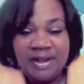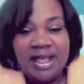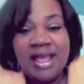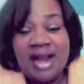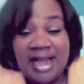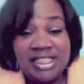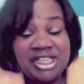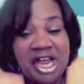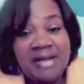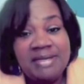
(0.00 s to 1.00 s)
and I
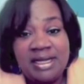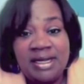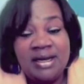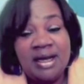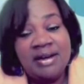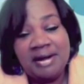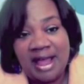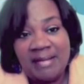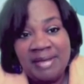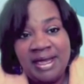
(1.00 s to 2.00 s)
chimed in on her
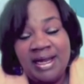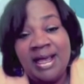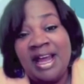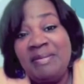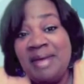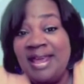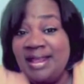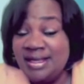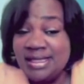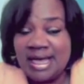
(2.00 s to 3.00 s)
comment and I made
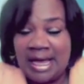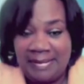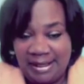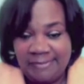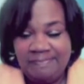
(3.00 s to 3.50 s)
this comment.